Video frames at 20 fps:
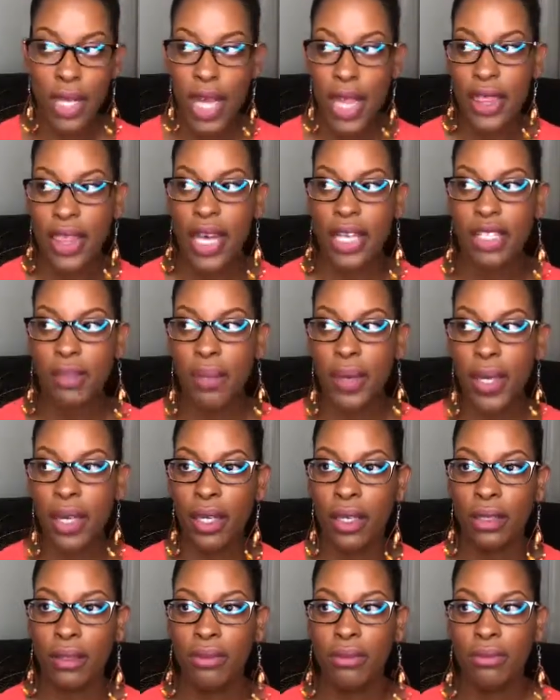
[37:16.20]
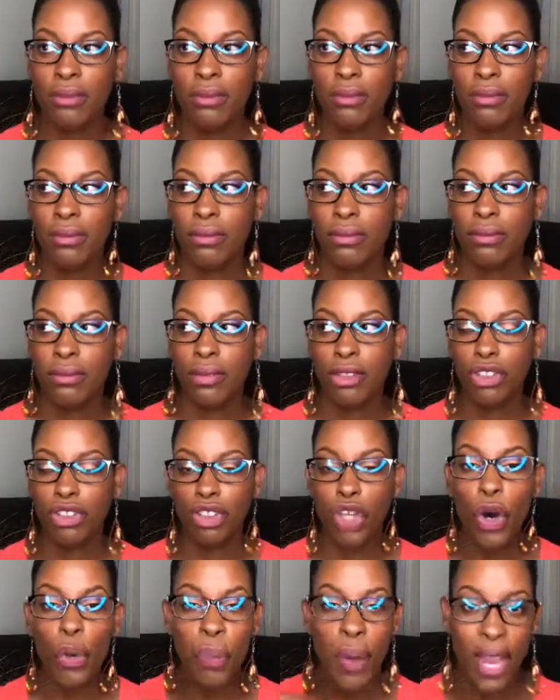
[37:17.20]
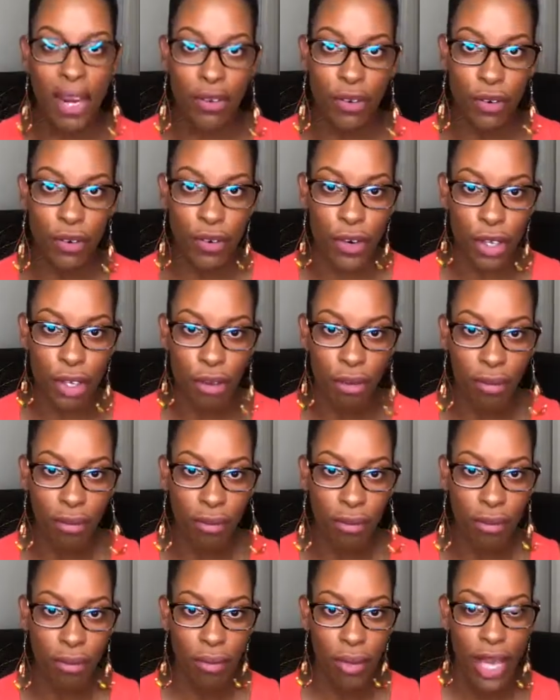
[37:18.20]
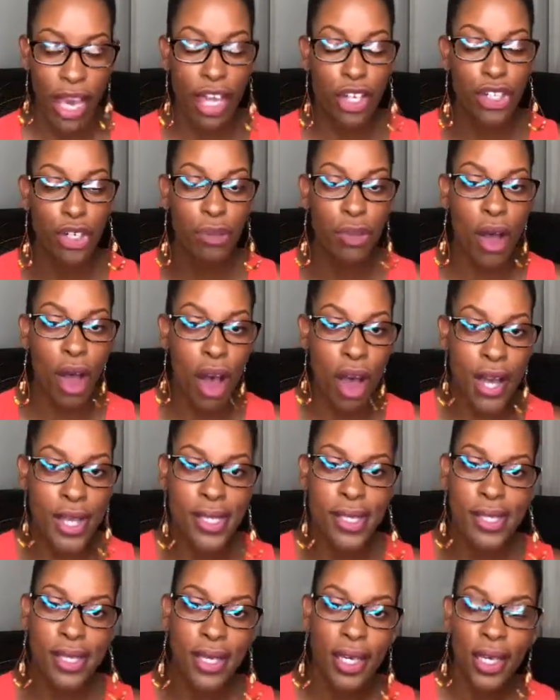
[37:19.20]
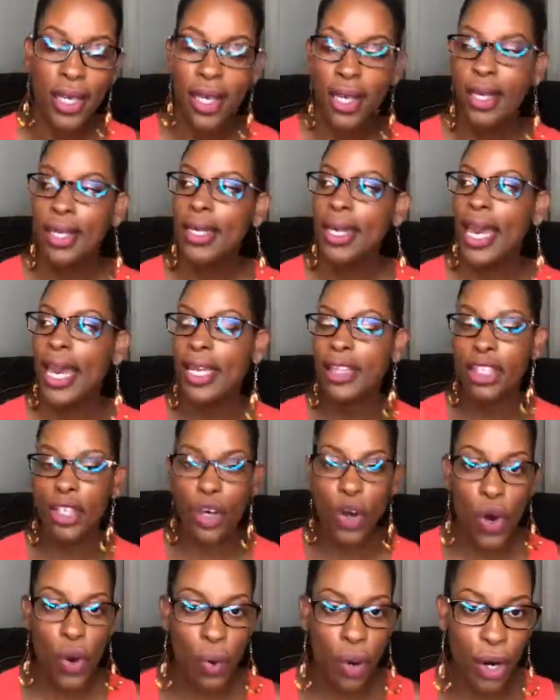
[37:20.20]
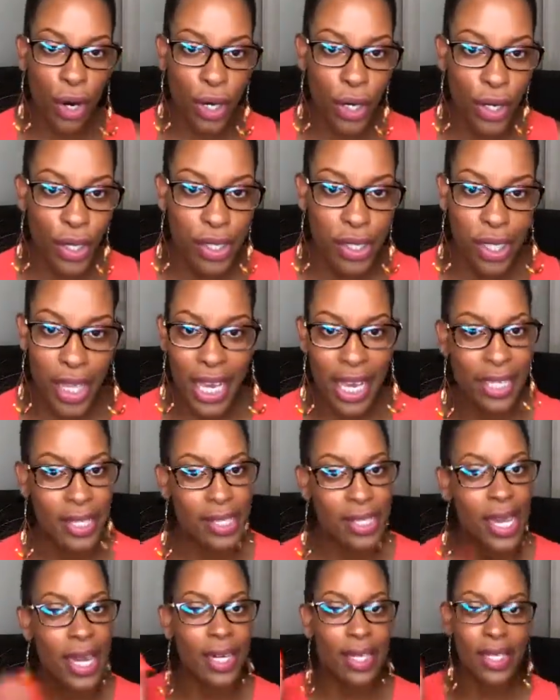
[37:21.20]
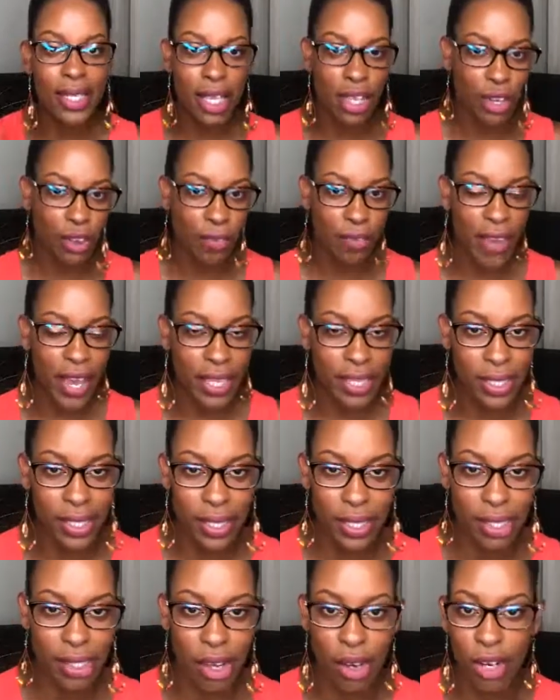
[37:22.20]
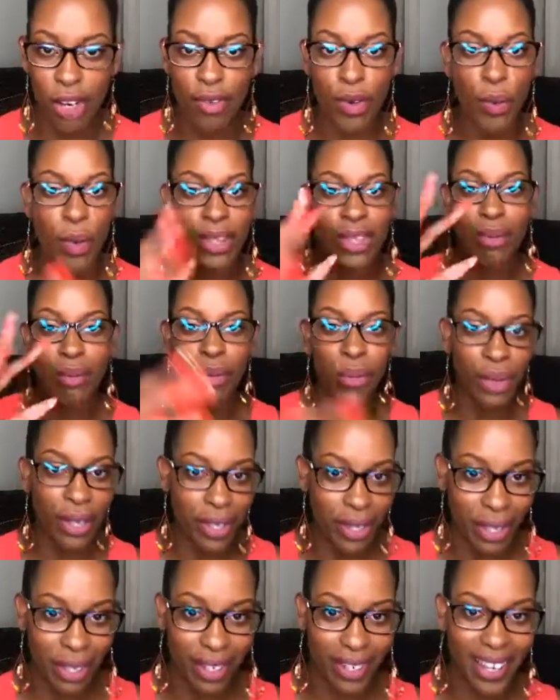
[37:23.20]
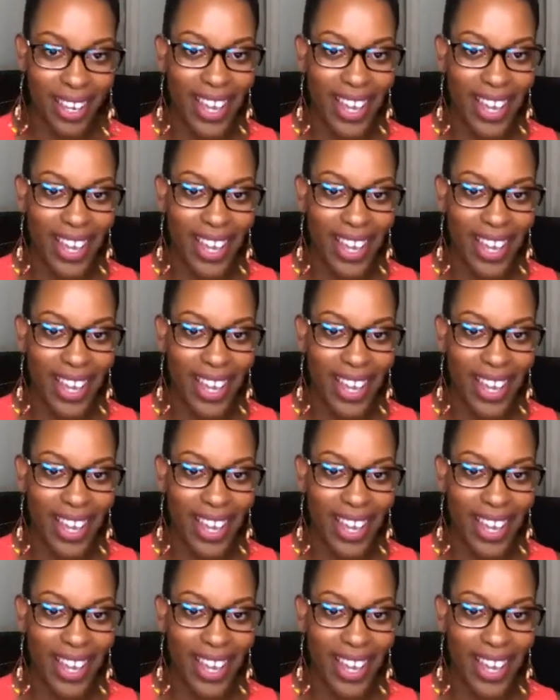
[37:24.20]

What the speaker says: that's been so painful for you. Hate your boss, hate the coworkers, can't stand to see their faces, don't even want them breathing.